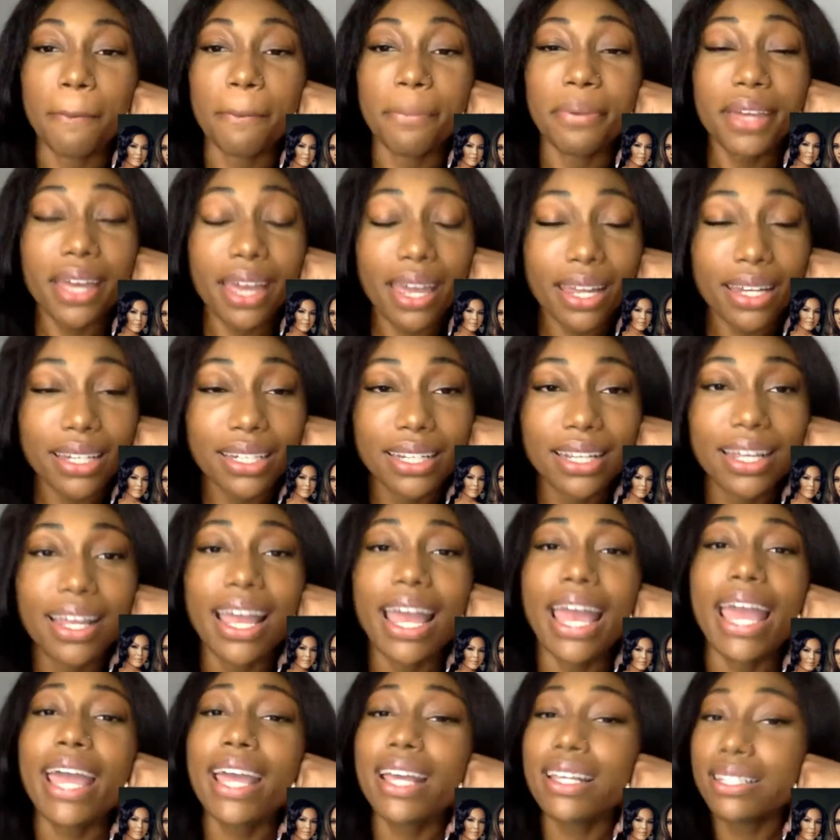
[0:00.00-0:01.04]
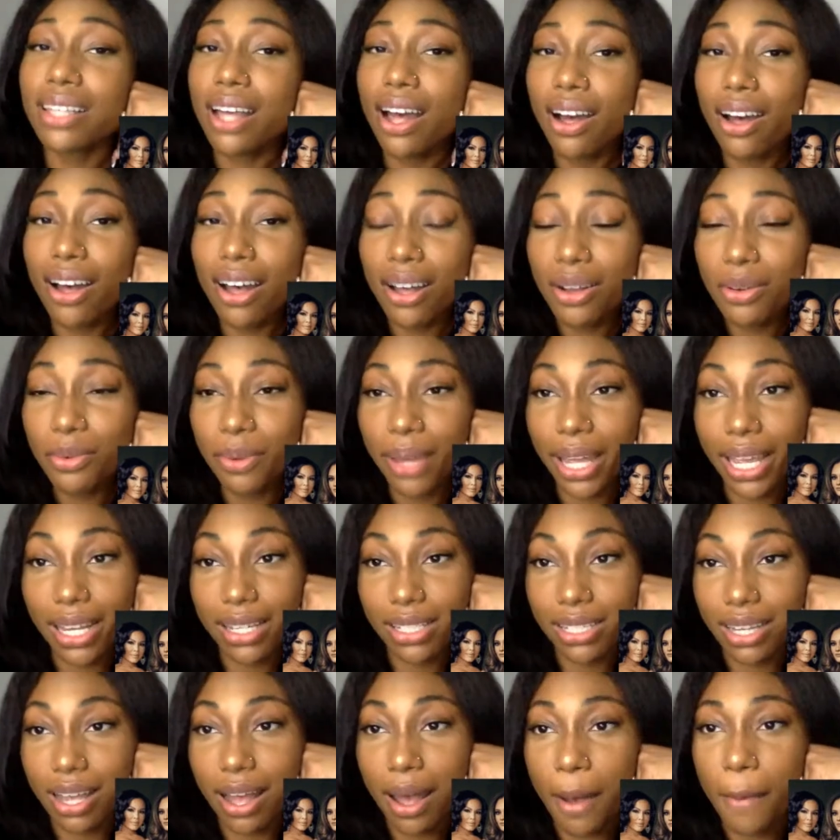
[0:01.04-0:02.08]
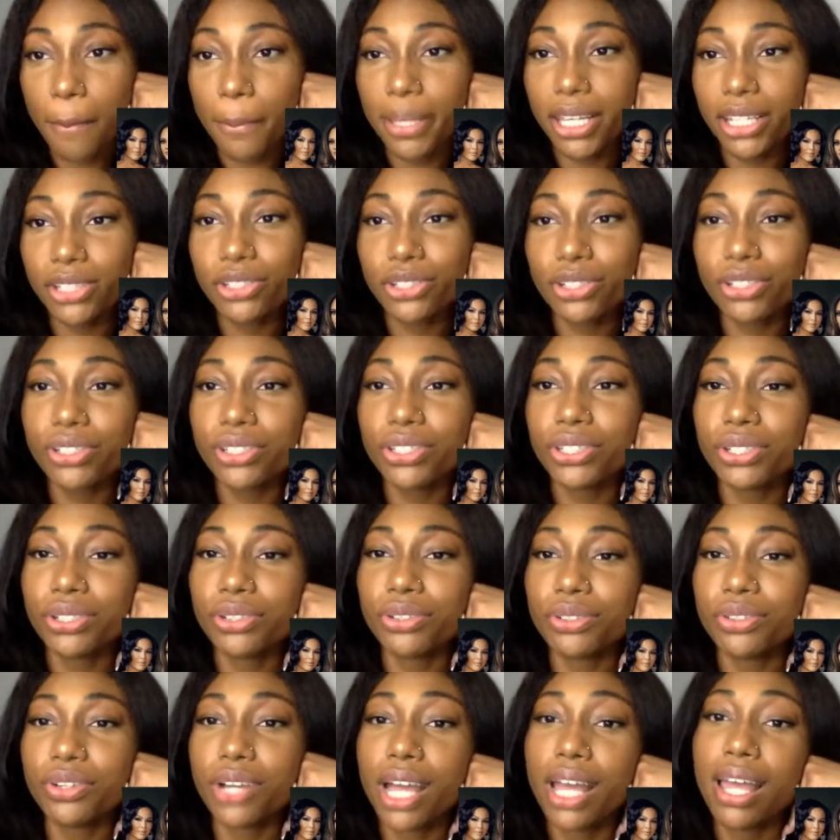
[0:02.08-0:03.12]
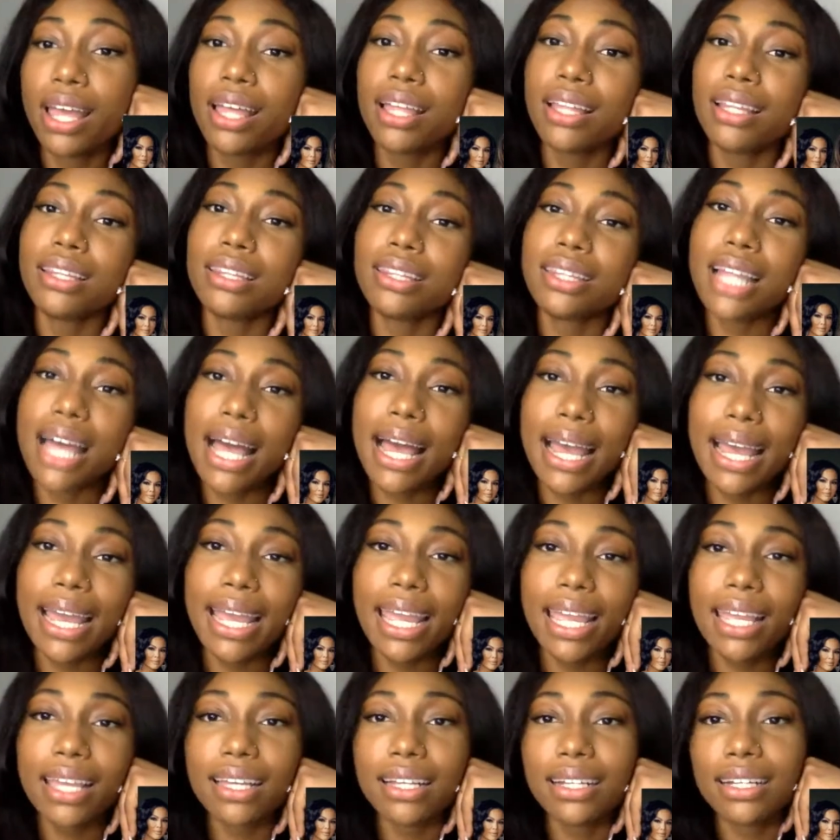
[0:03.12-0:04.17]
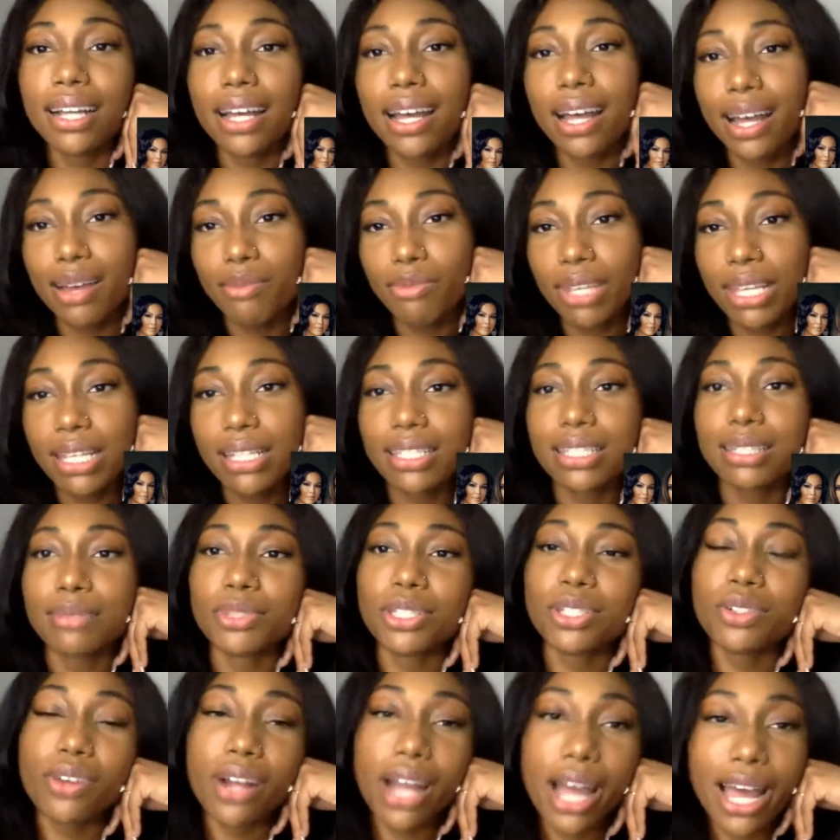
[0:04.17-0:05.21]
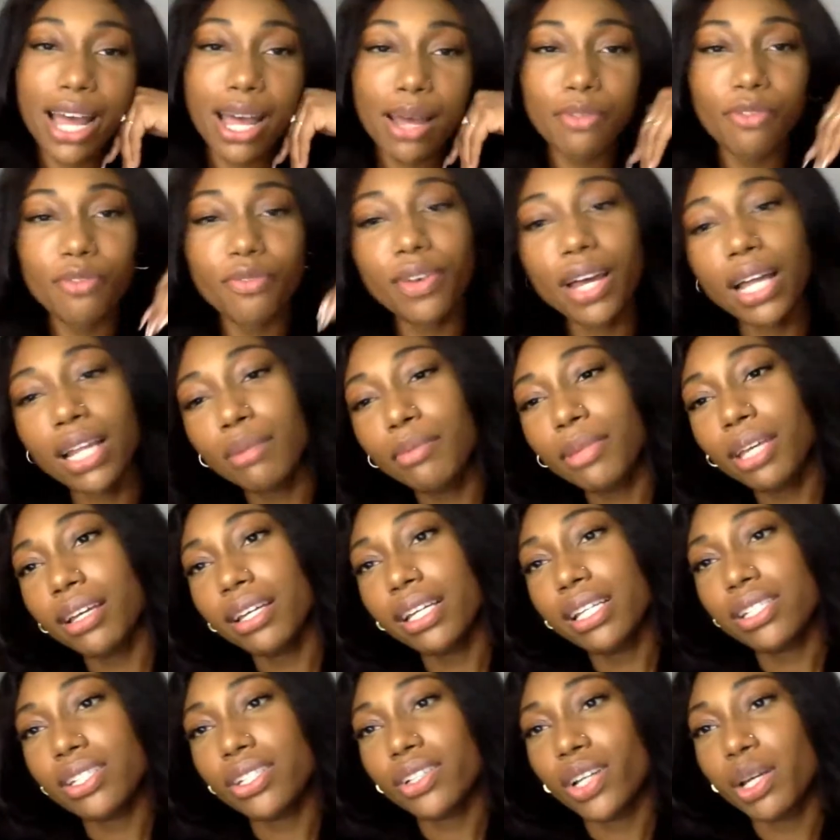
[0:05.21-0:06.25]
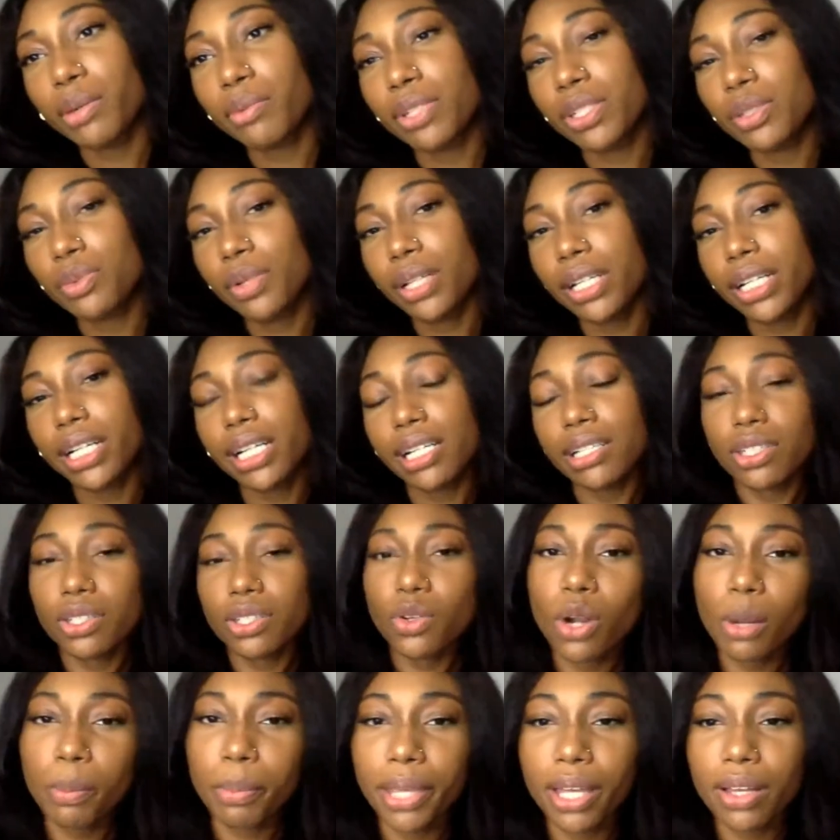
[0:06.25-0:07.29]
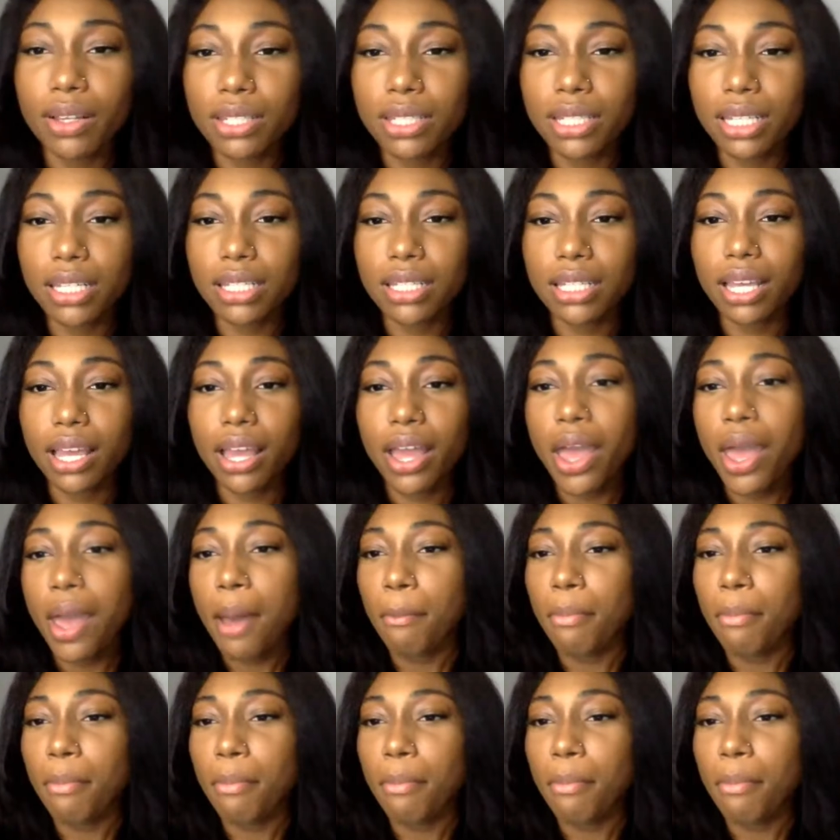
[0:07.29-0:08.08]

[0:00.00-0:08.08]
But as always, y'all, be sure to like, comment, subscribe, follow me on Instagram and Twitter. It's Scorpio season.